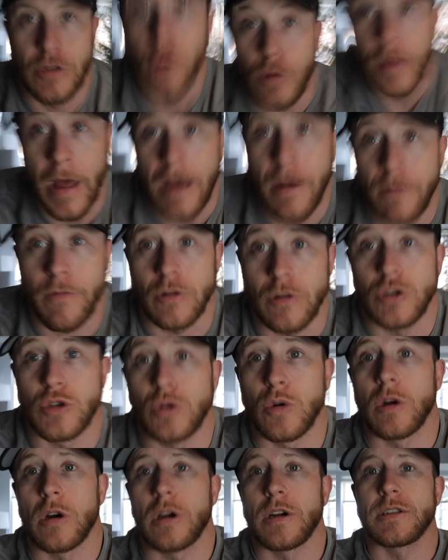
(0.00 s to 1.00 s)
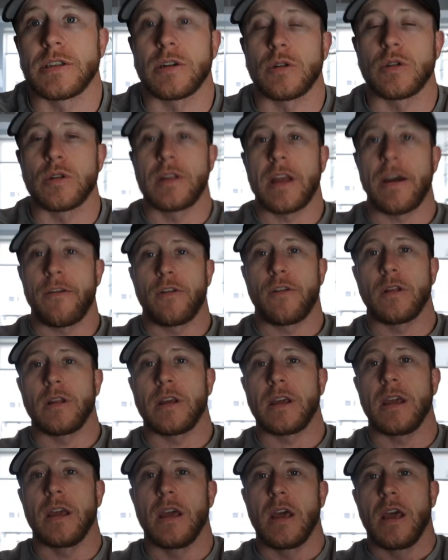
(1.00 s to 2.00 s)
do that for sure because it'll
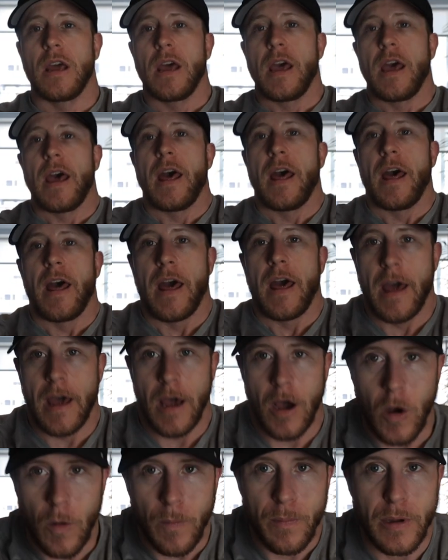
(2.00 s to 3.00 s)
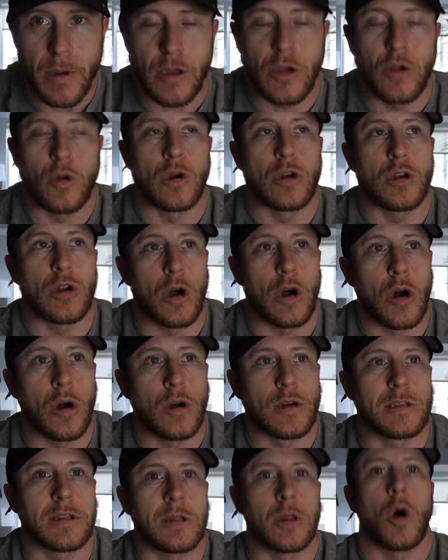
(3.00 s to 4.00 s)
definitely help your
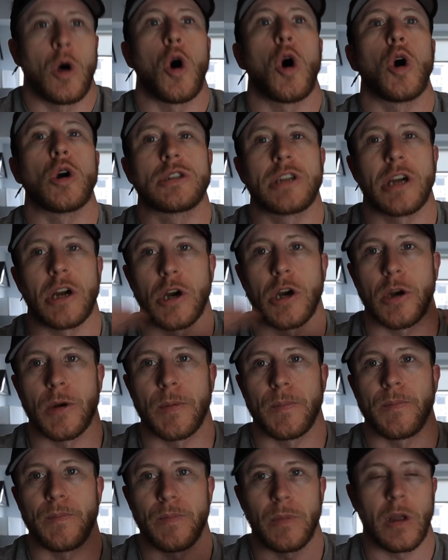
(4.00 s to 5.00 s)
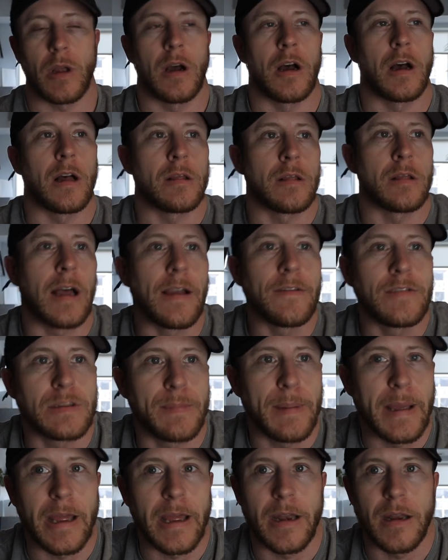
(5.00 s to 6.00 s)
dog's long-term
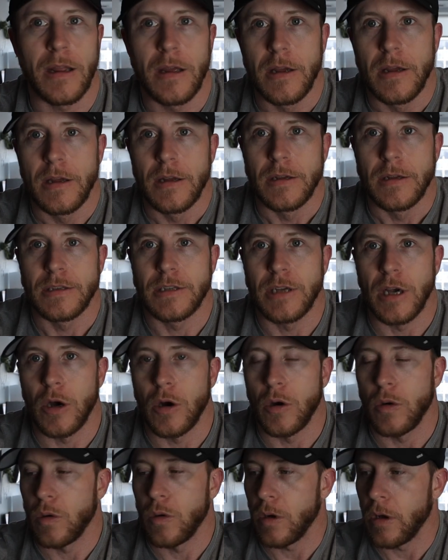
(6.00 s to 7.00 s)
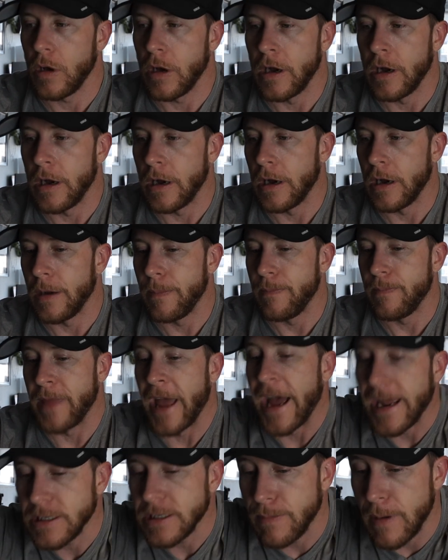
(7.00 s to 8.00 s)
lifespan. So
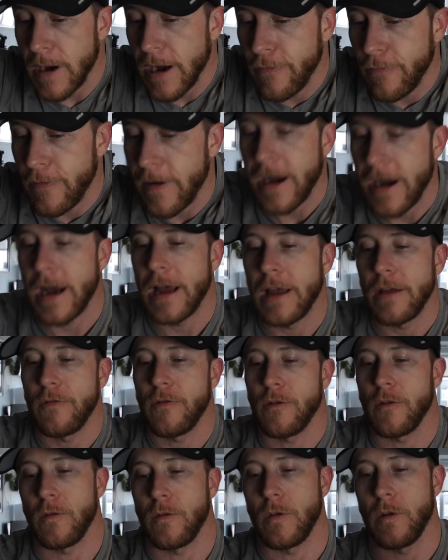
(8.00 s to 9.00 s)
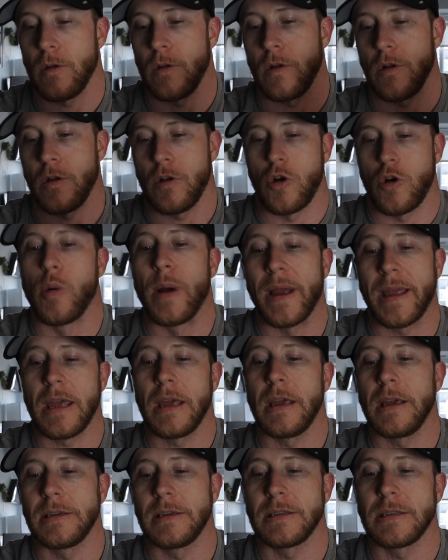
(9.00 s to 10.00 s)
that's my five
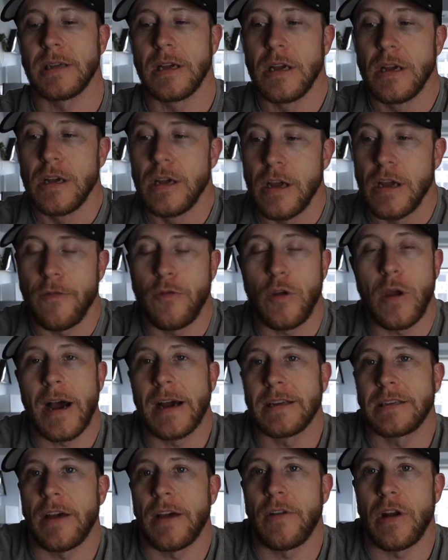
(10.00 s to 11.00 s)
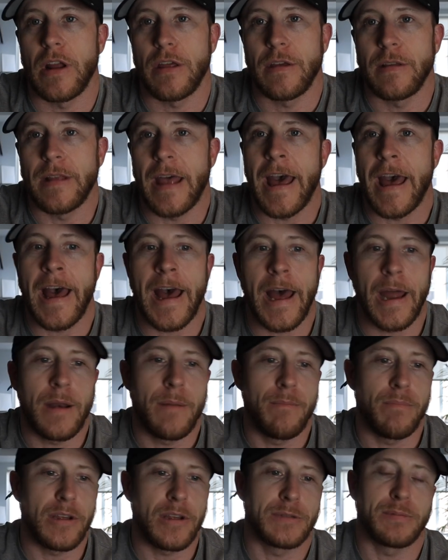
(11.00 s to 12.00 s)
quickies. If you guys have anything to
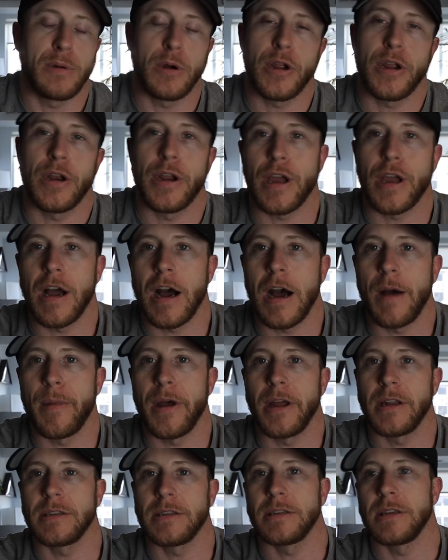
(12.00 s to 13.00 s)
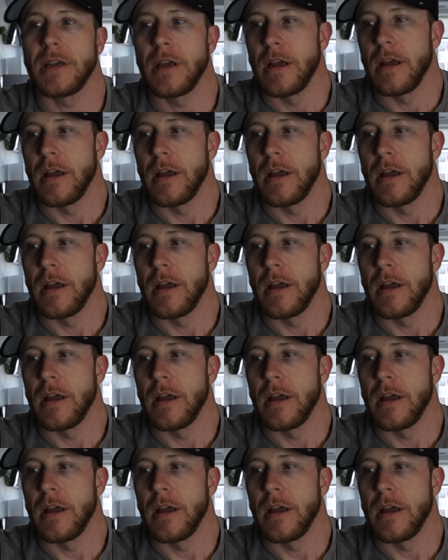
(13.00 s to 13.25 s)
add, please put it in the comments.